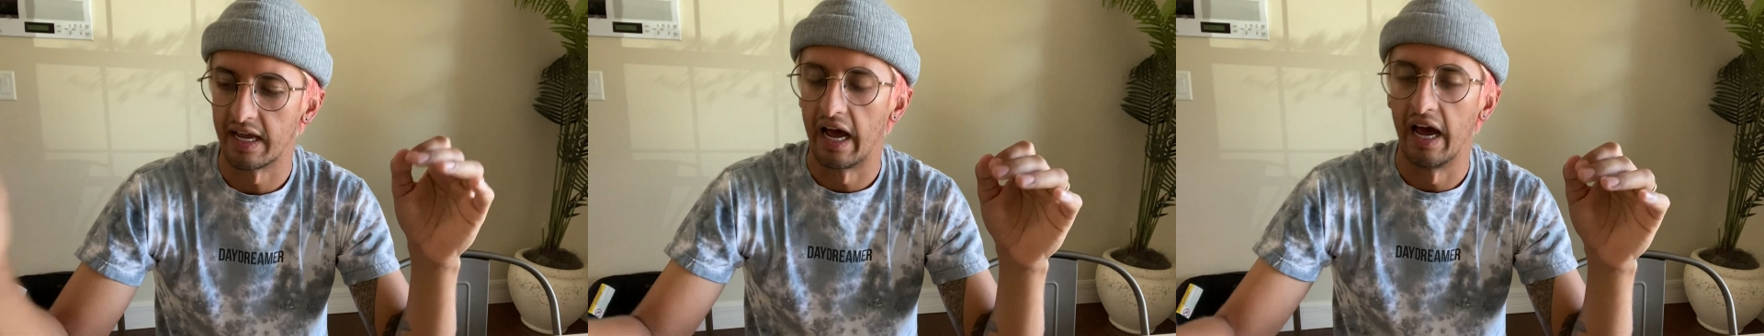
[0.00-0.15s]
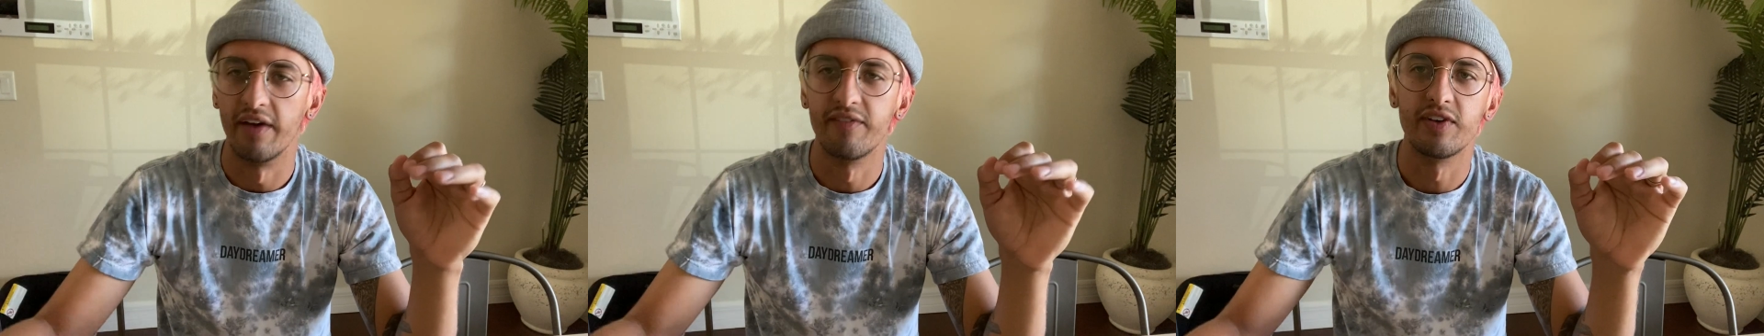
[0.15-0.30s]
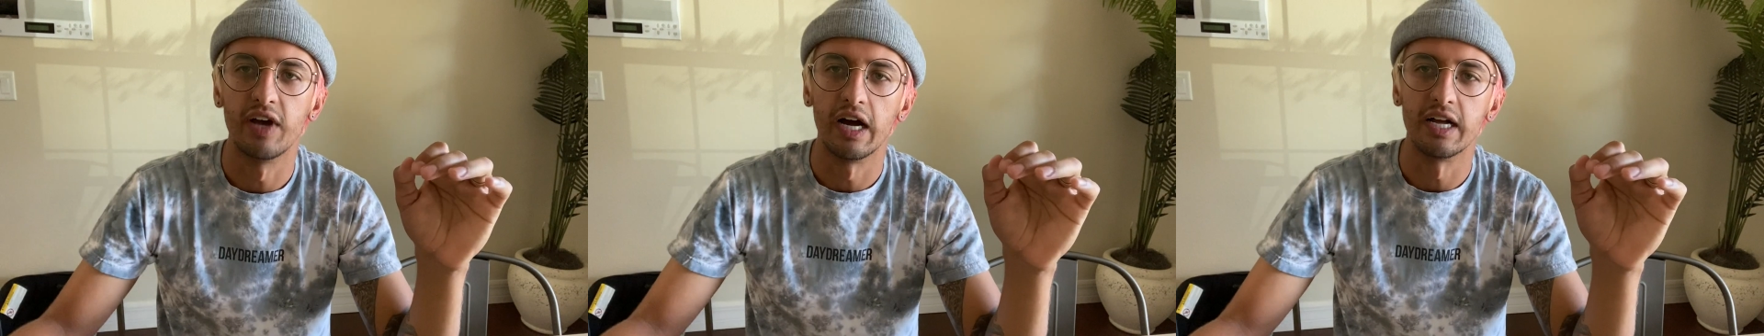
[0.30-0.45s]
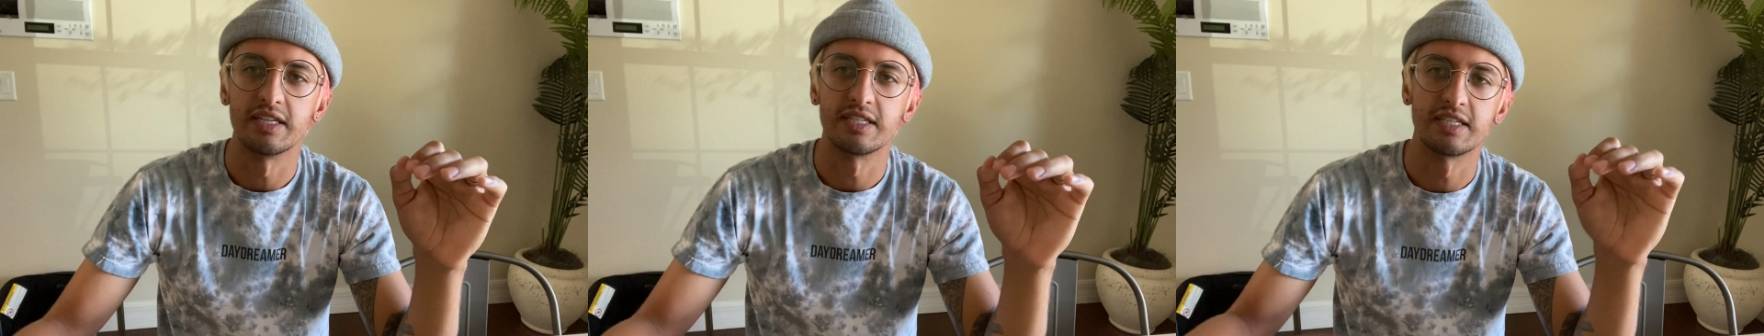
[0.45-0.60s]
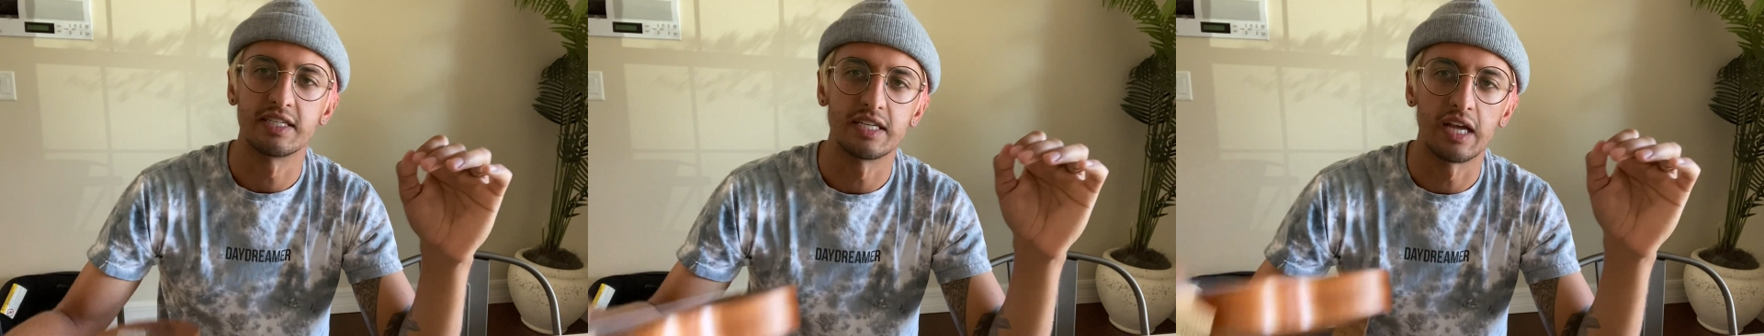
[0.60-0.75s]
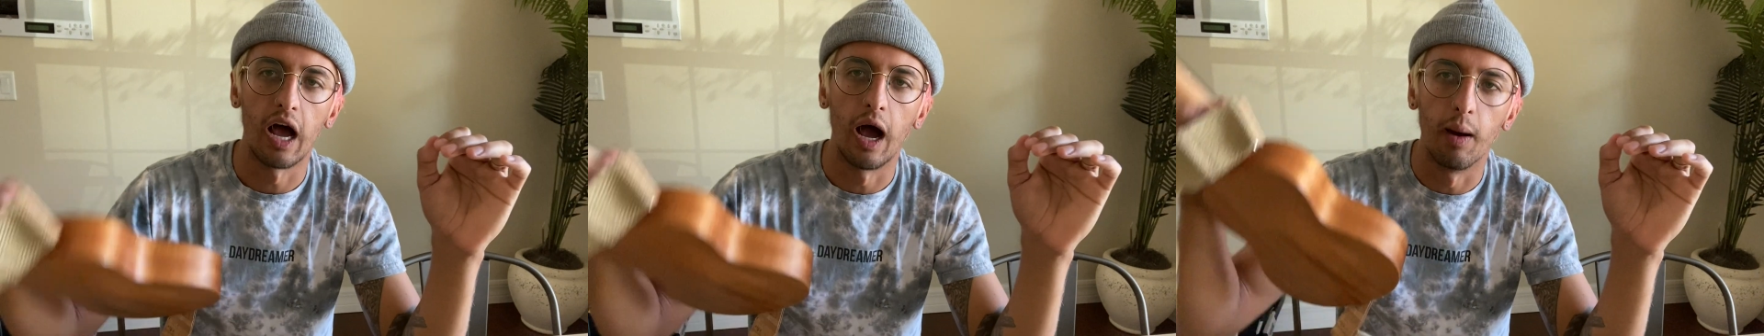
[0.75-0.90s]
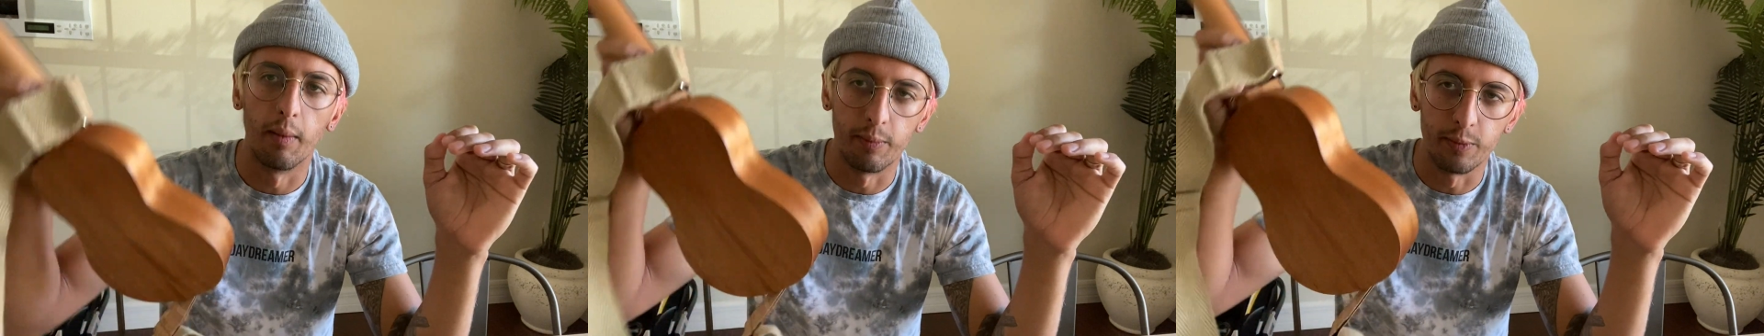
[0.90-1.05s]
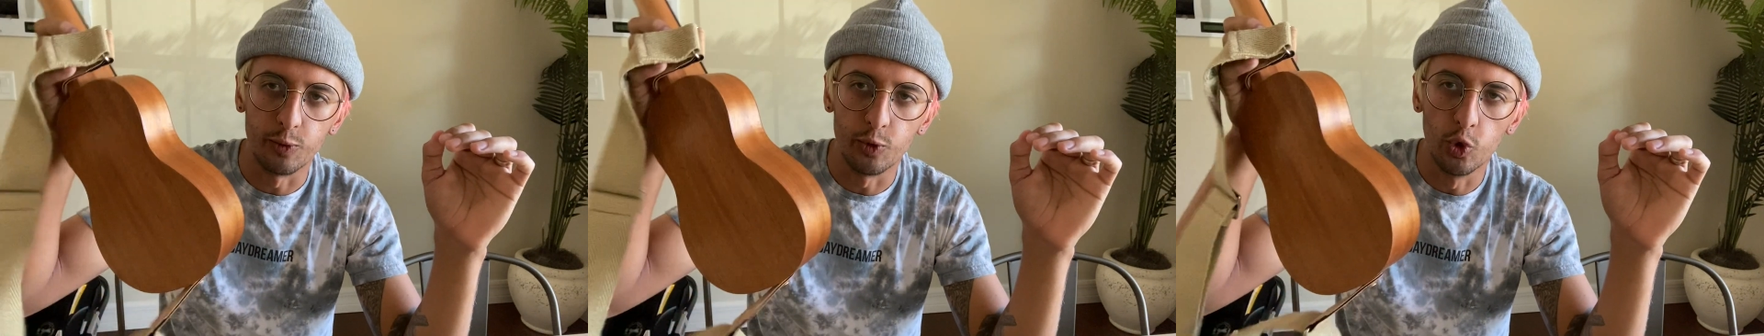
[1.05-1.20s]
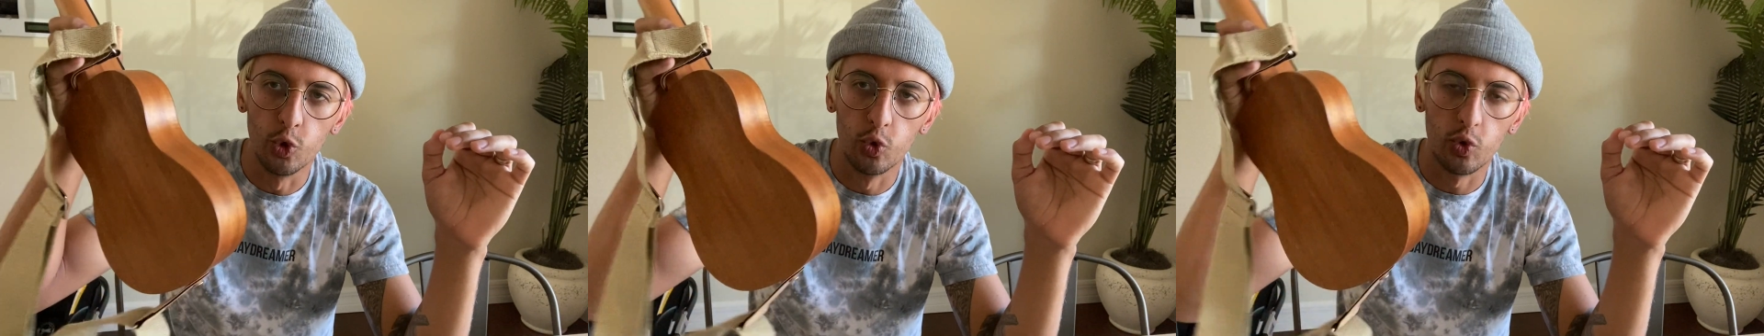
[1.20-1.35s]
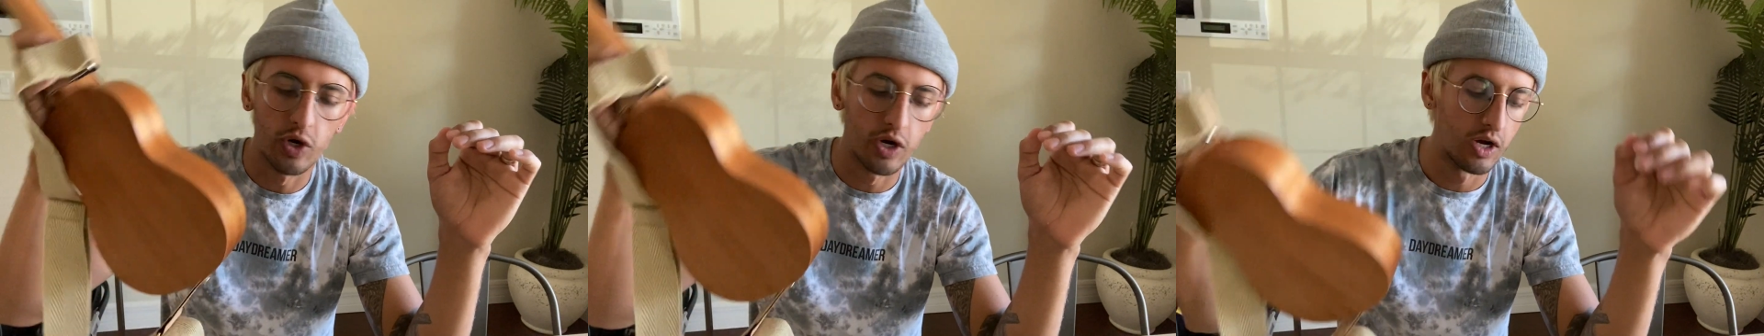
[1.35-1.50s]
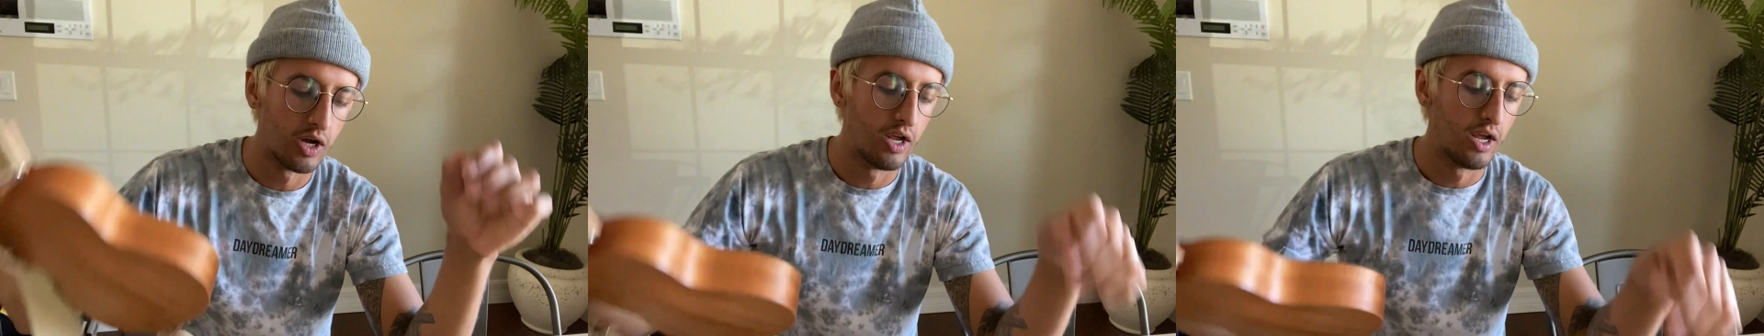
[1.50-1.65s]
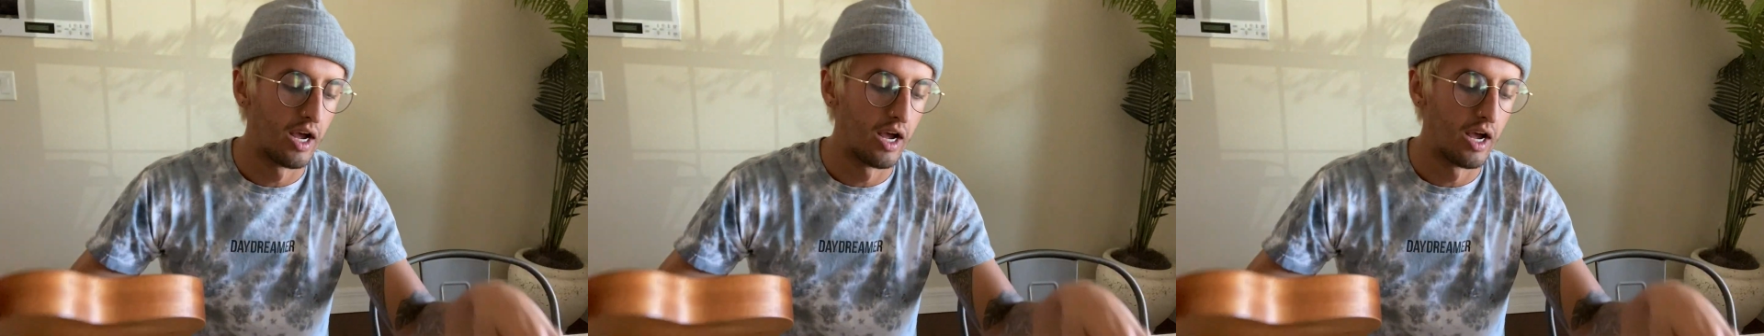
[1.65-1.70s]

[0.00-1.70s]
I've got a uke,